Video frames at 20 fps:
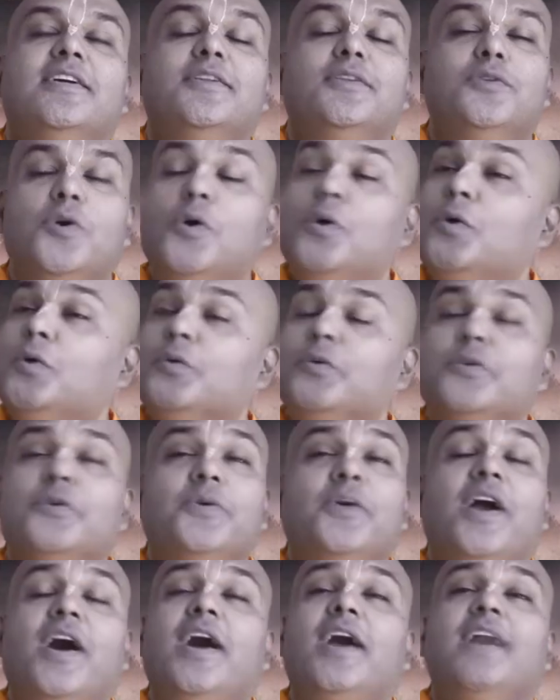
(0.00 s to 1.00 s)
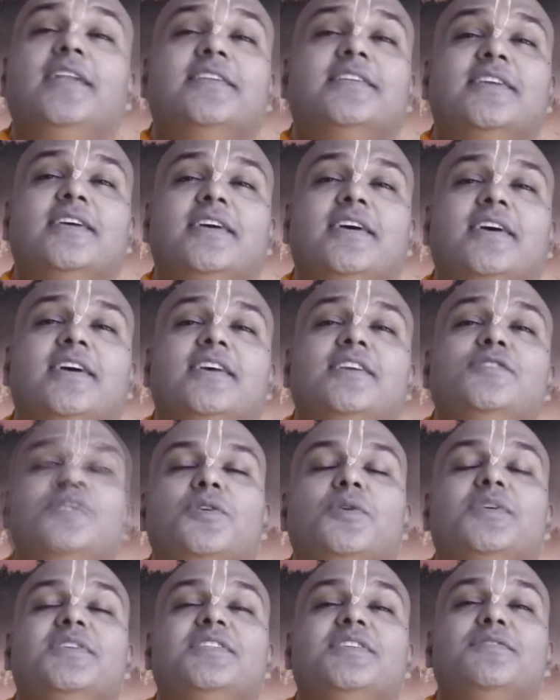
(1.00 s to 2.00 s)
No, you can't.
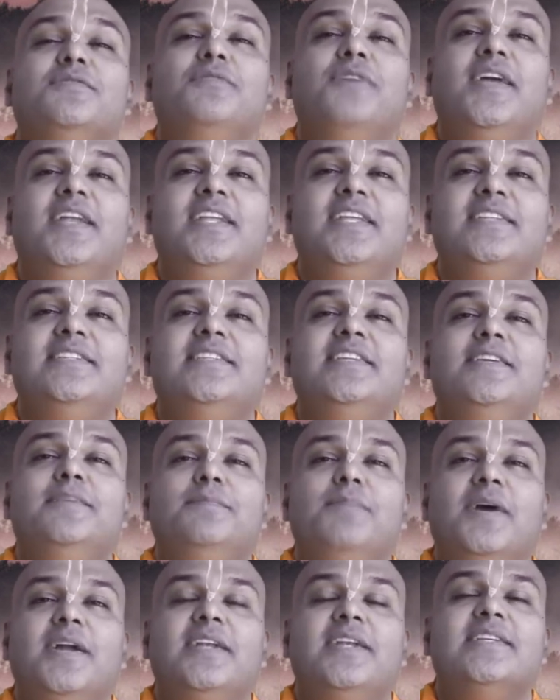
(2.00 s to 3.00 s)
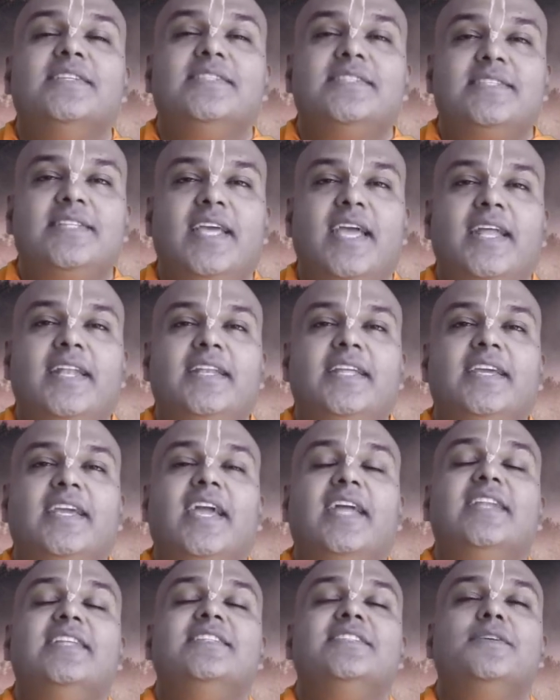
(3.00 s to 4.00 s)
So it's a very deep
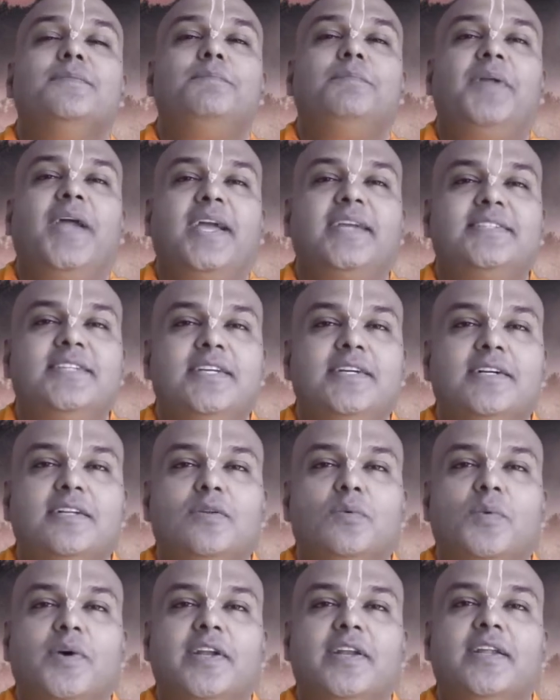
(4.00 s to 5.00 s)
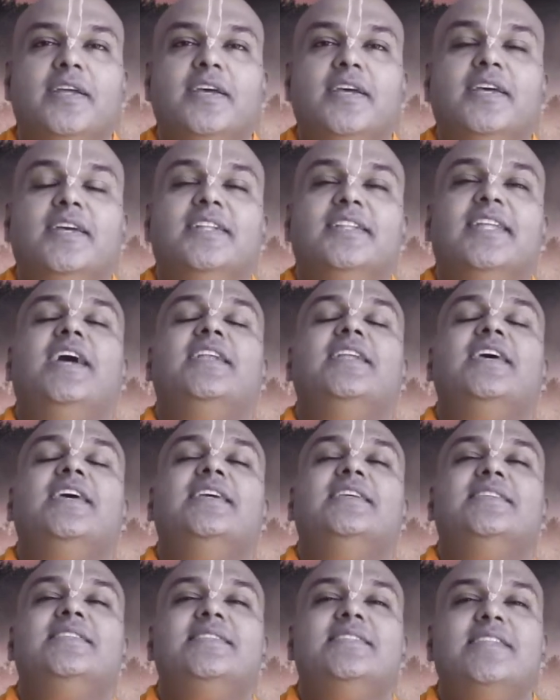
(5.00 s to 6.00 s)
understanding, and it's a practical one, that
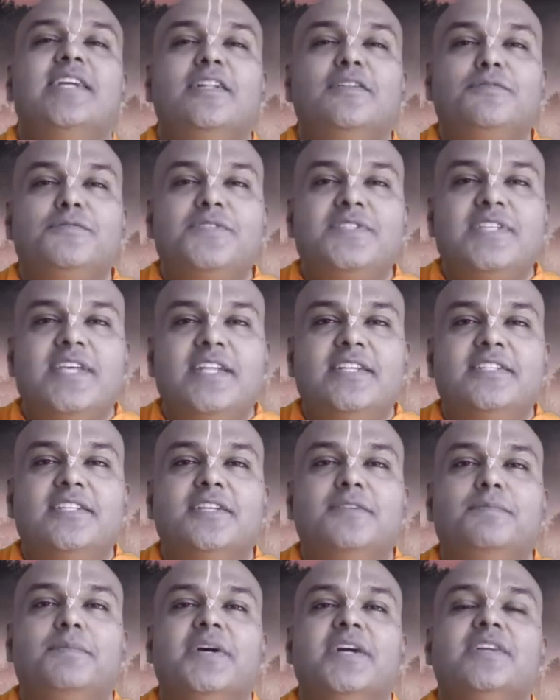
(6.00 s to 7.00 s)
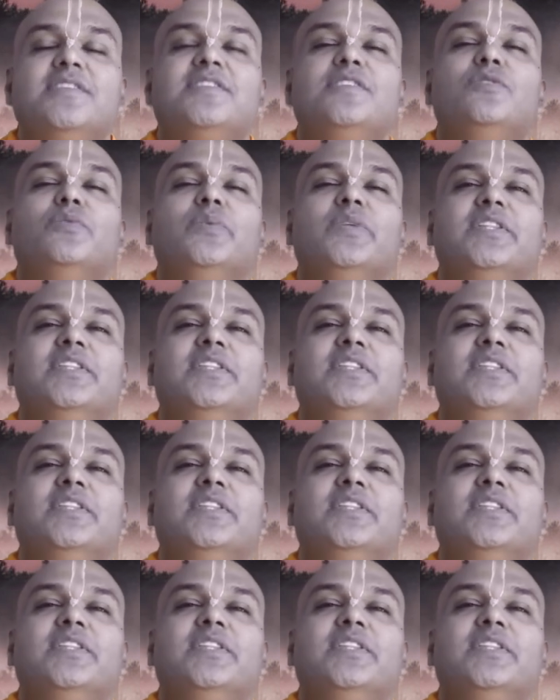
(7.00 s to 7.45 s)
a self-centered person